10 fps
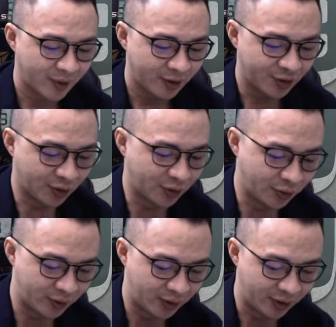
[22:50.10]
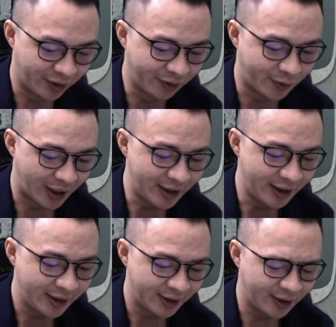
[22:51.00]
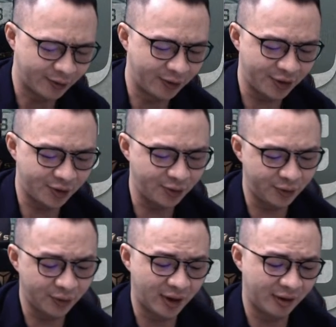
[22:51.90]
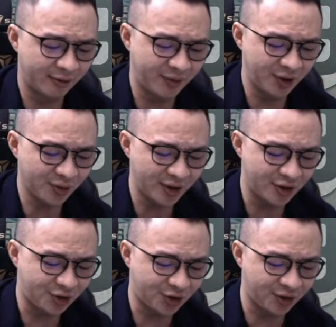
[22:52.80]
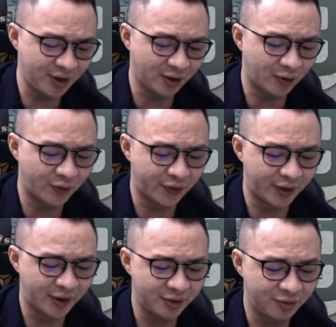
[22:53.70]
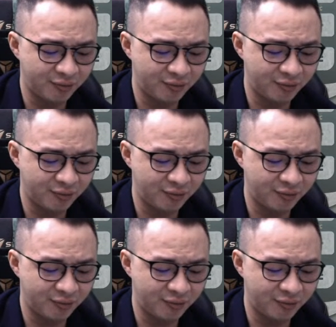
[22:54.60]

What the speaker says: So ln y equals to, this one is 3 over,